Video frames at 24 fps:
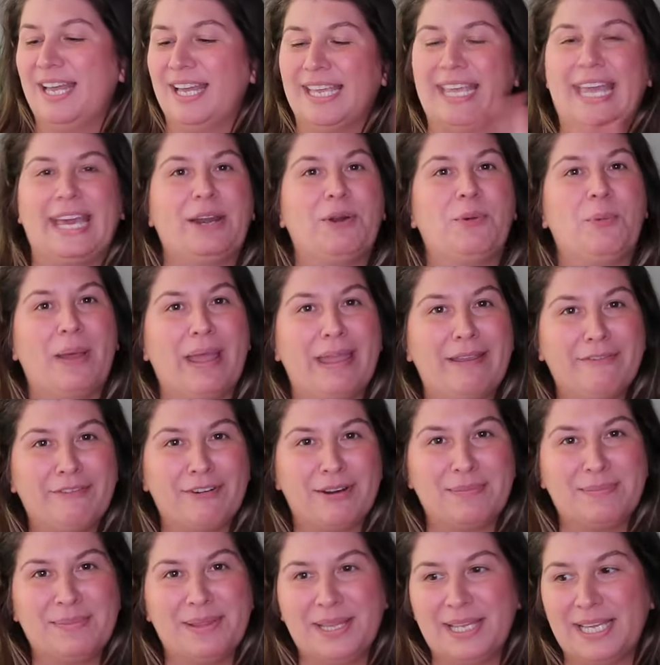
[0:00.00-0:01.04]
get away
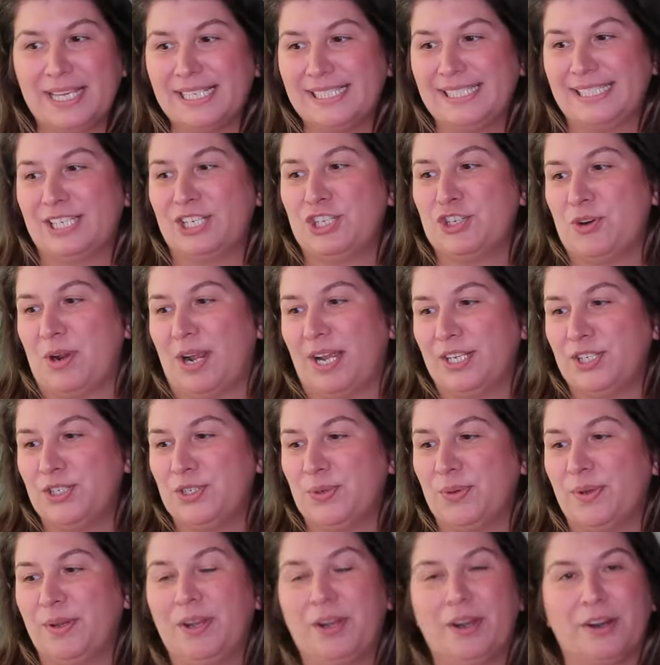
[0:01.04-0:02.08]
from this and trying
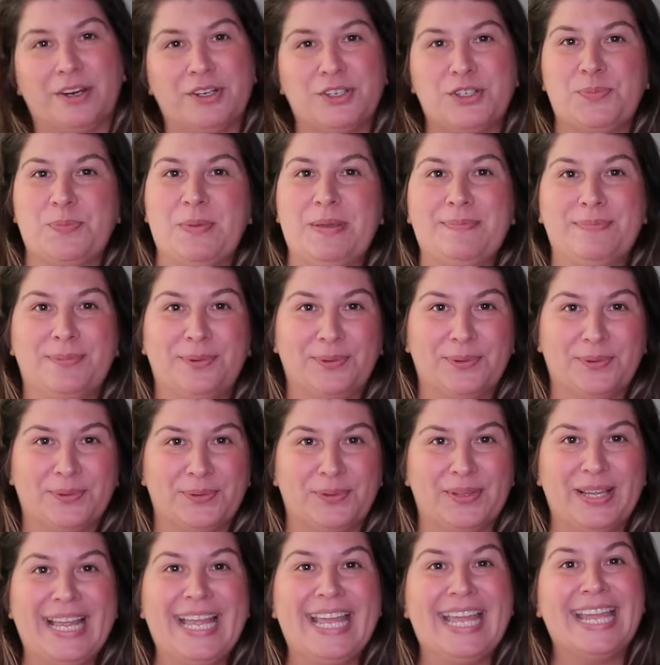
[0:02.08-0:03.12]
to encourage
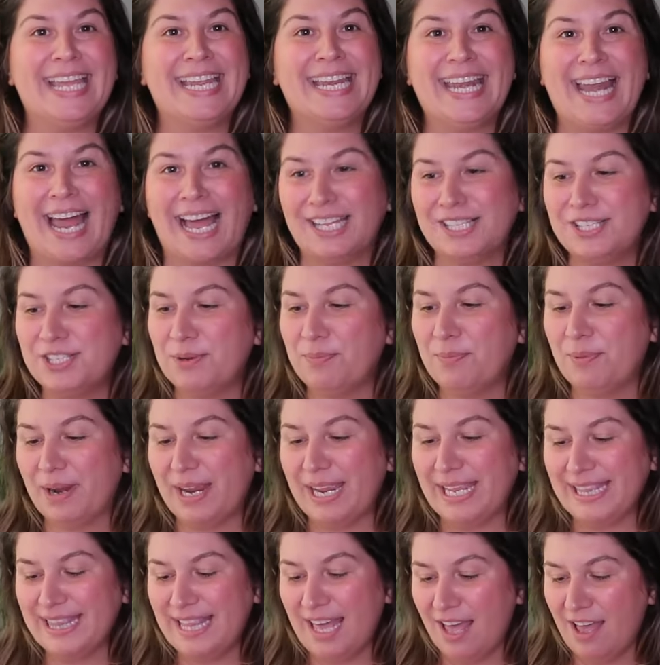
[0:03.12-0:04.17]
people not to
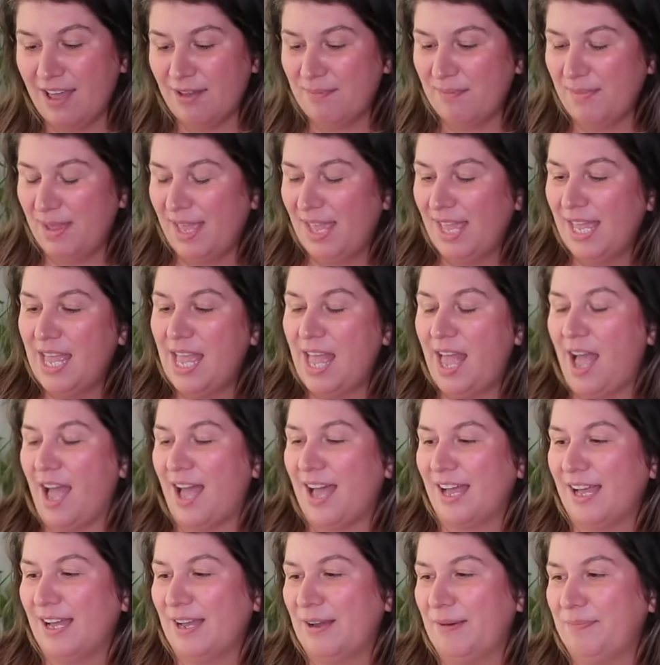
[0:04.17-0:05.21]
bring them,
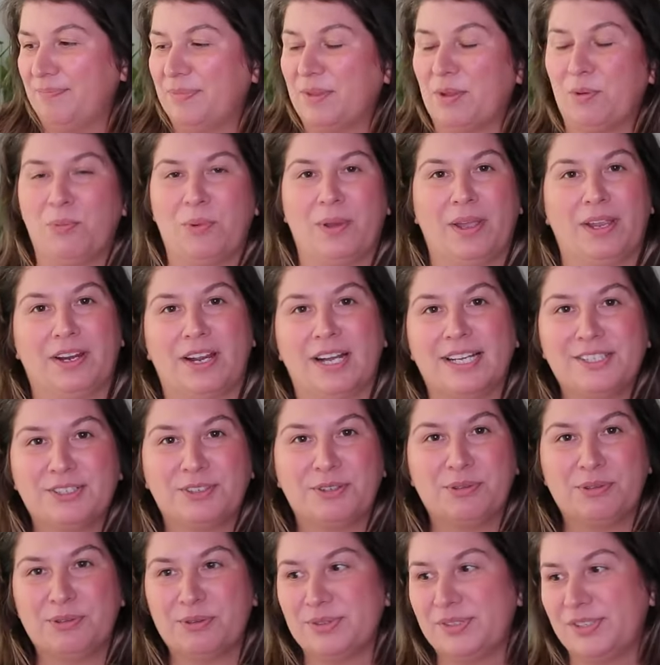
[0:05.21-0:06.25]
where other
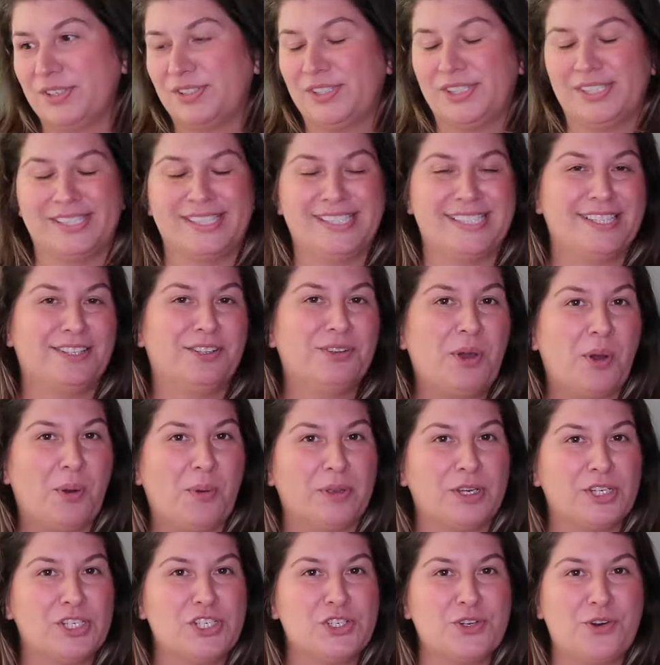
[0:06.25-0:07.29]
cruises are still
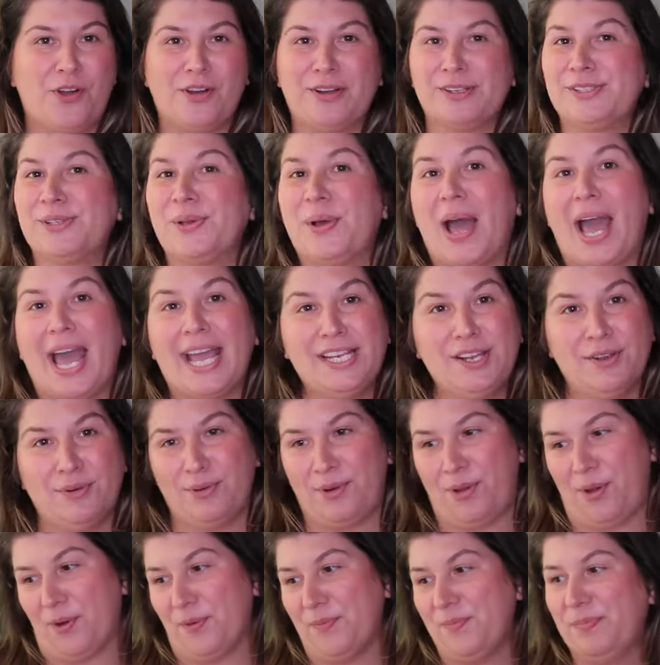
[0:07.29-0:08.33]
going strong. So I don't
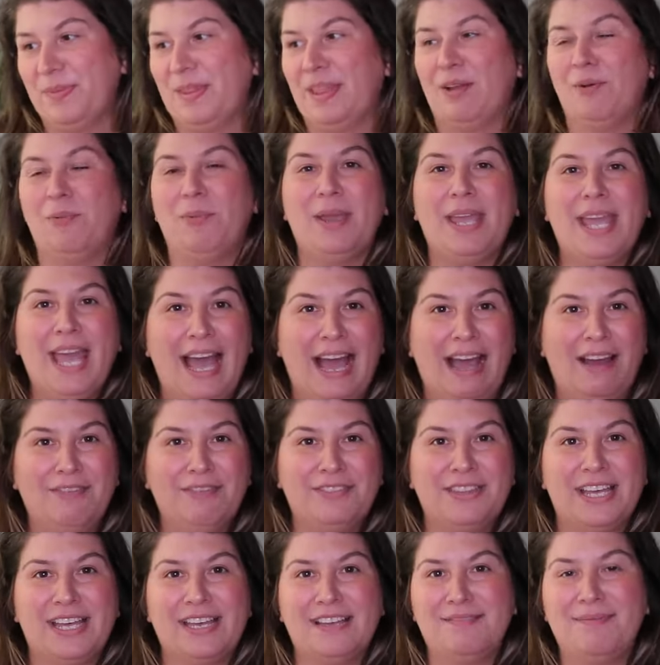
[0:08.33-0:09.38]
know. We
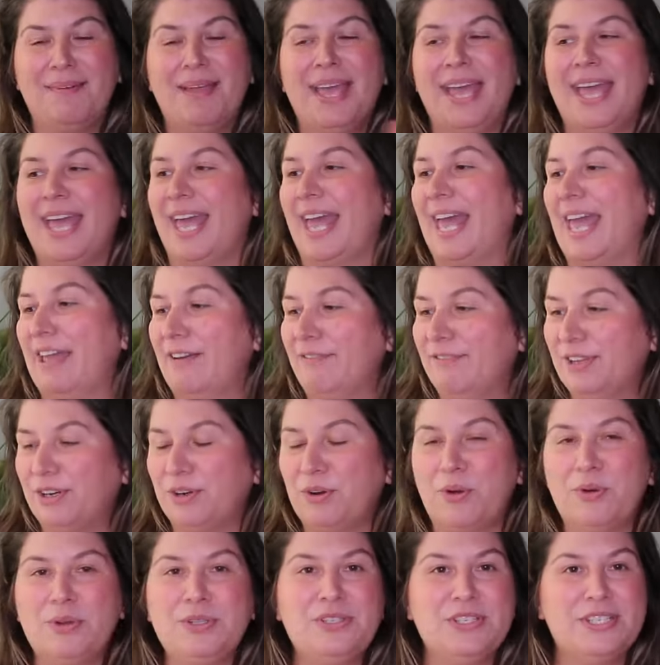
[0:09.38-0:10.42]
have them. If they're
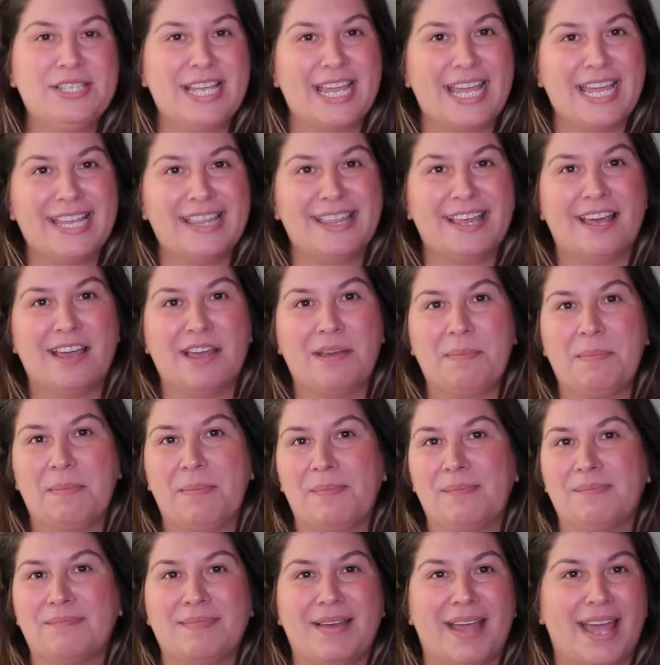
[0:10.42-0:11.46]
going to take
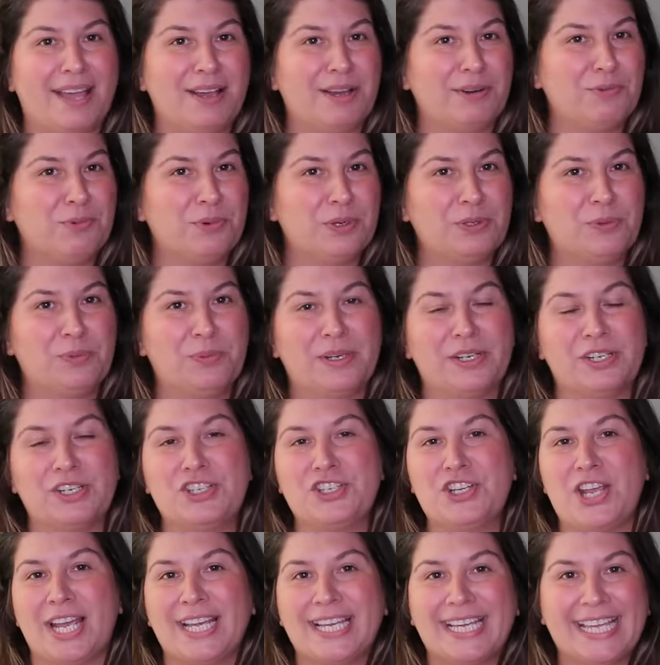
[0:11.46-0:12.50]
them when we're
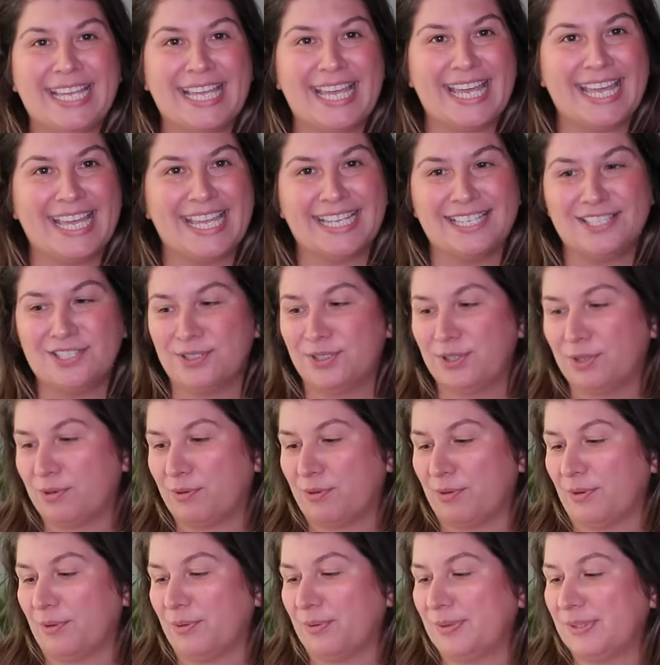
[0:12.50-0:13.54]
checking into the
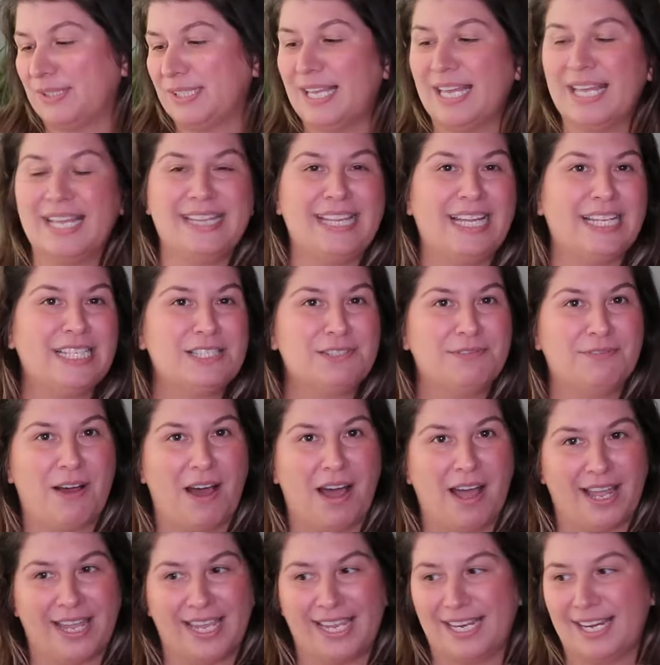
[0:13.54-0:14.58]
cruise, that's
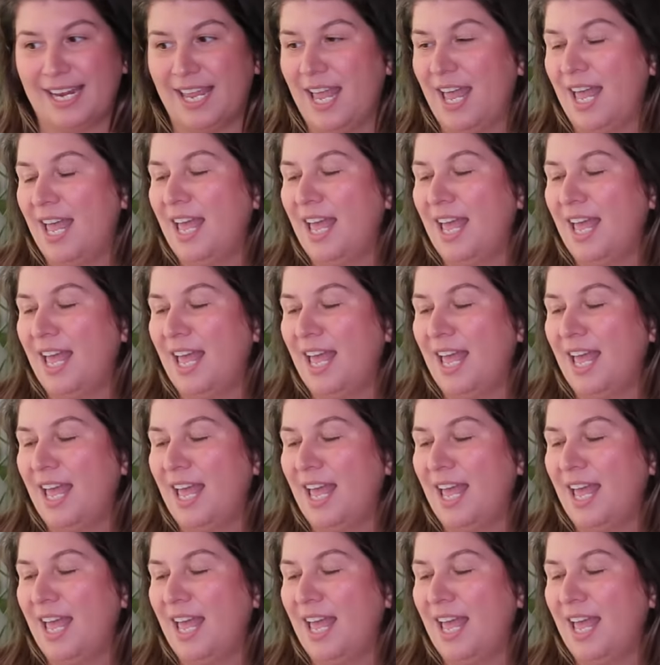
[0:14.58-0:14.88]
fine.